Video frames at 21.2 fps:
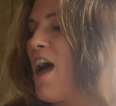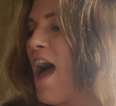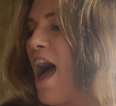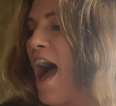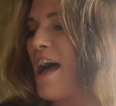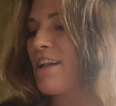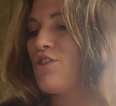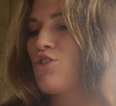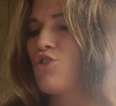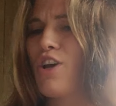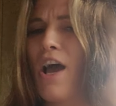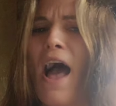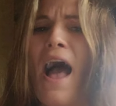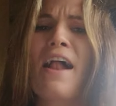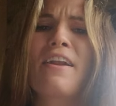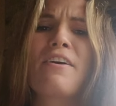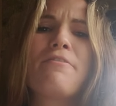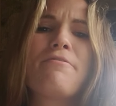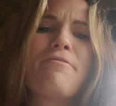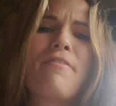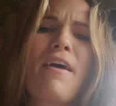I try
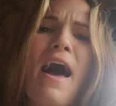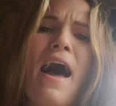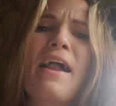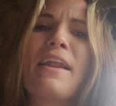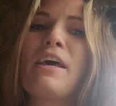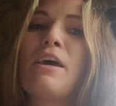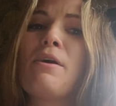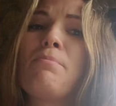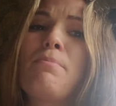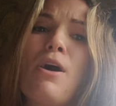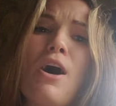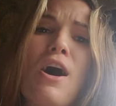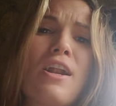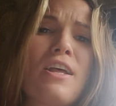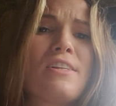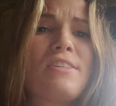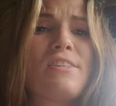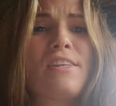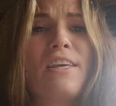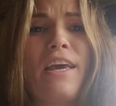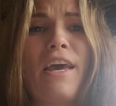to find
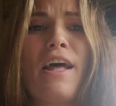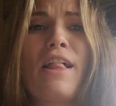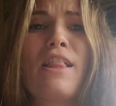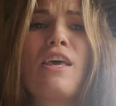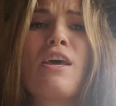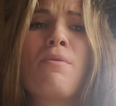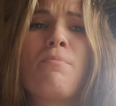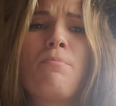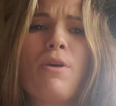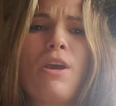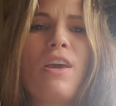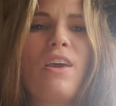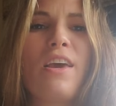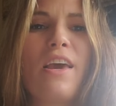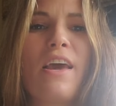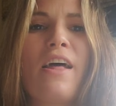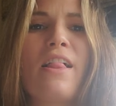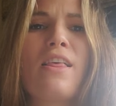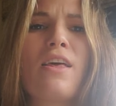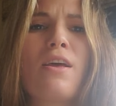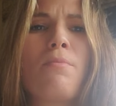it's killing me,
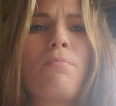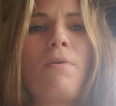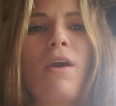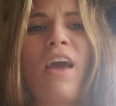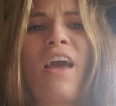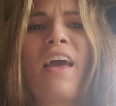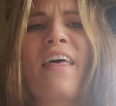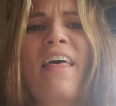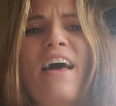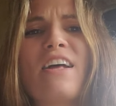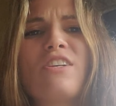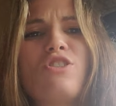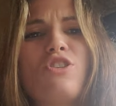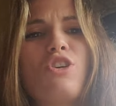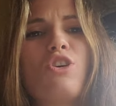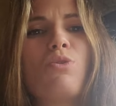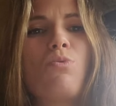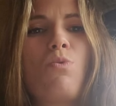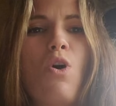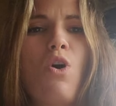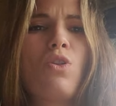killing me that you
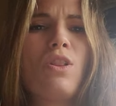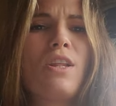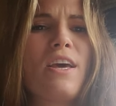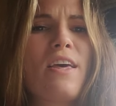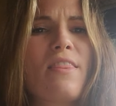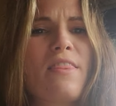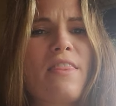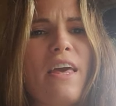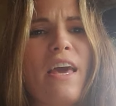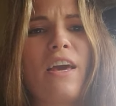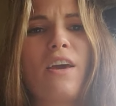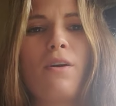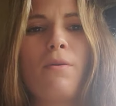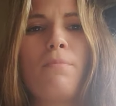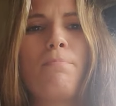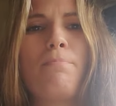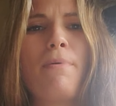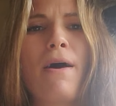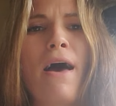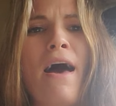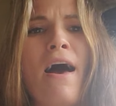only think
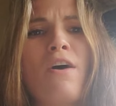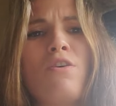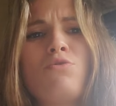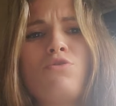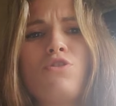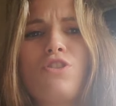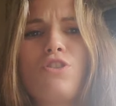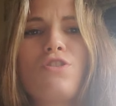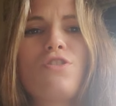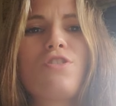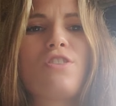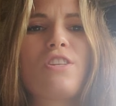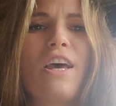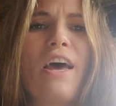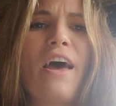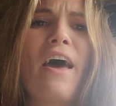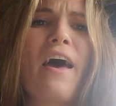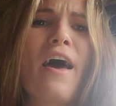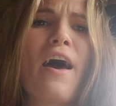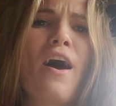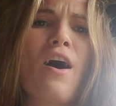about
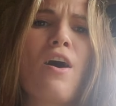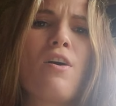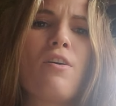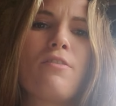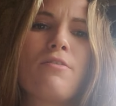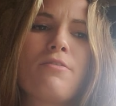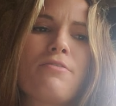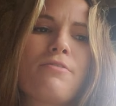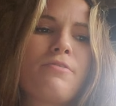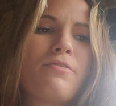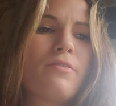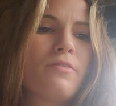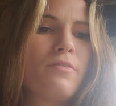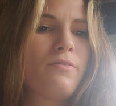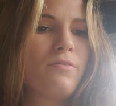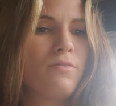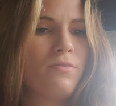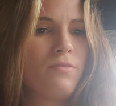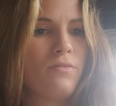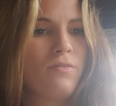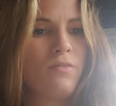yourself.
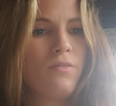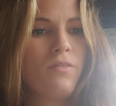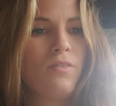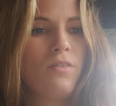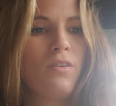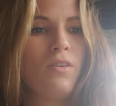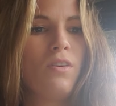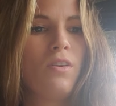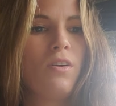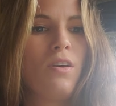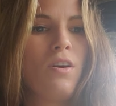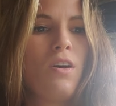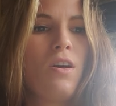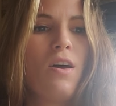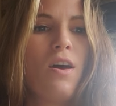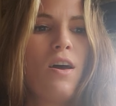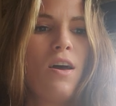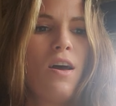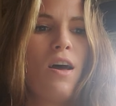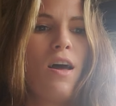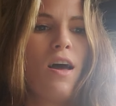
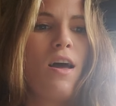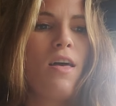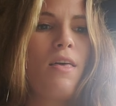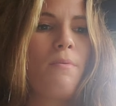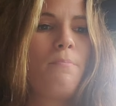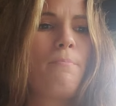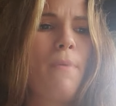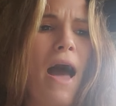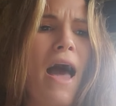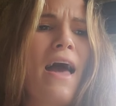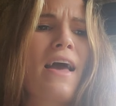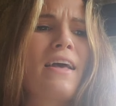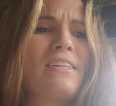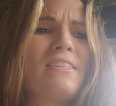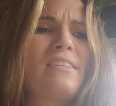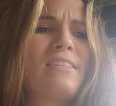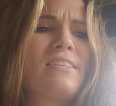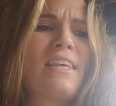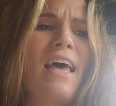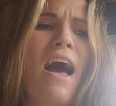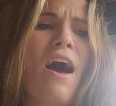It might
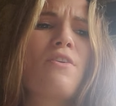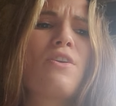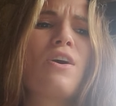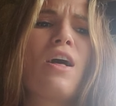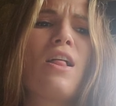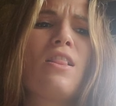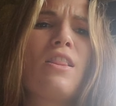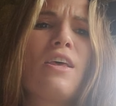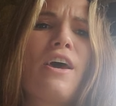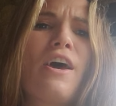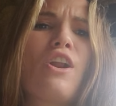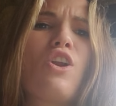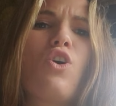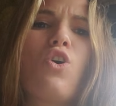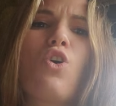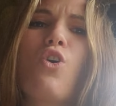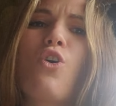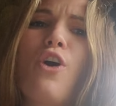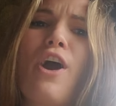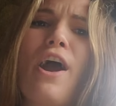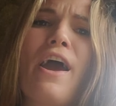sound a little
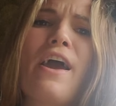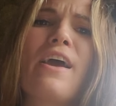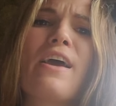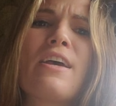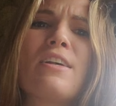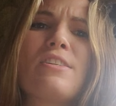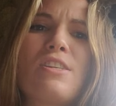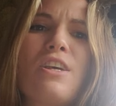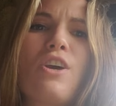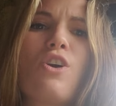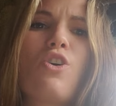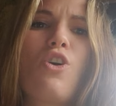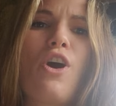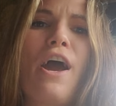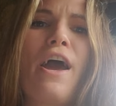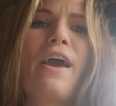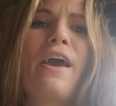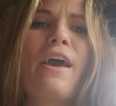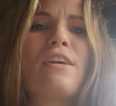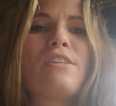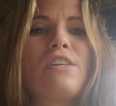crazy,
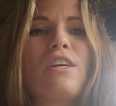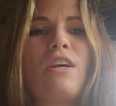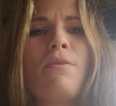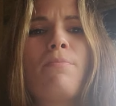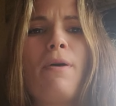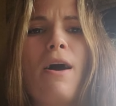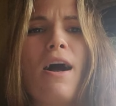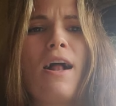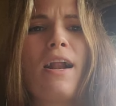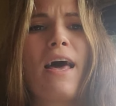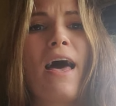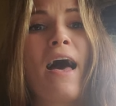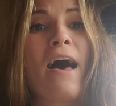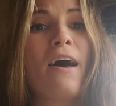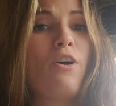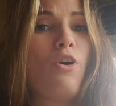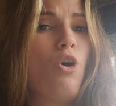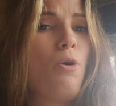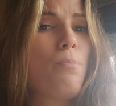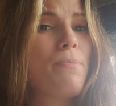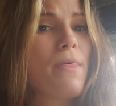crazy, but I
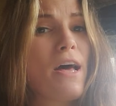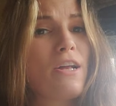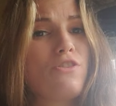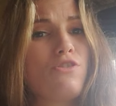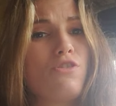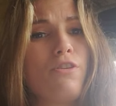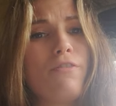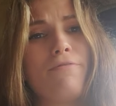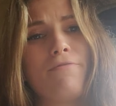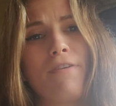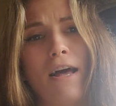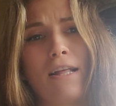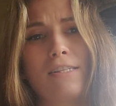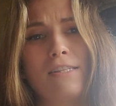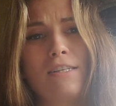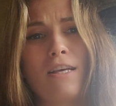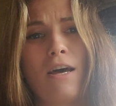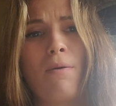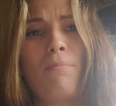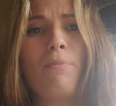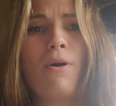hope that you find
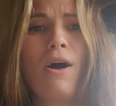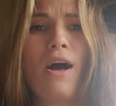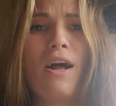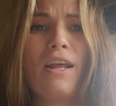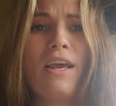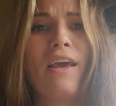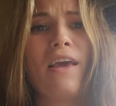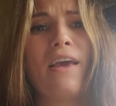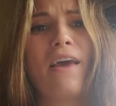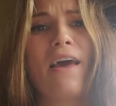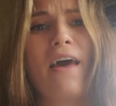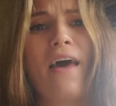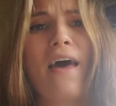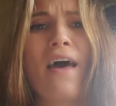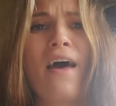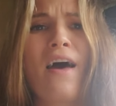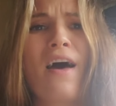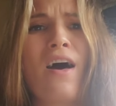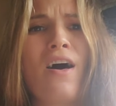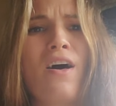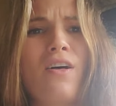somebody
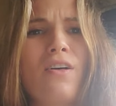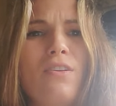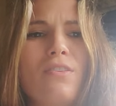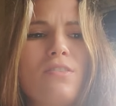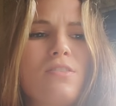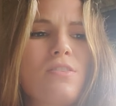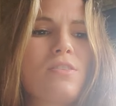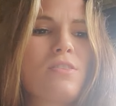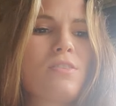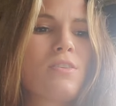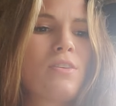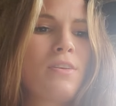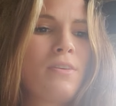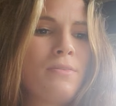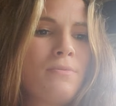else.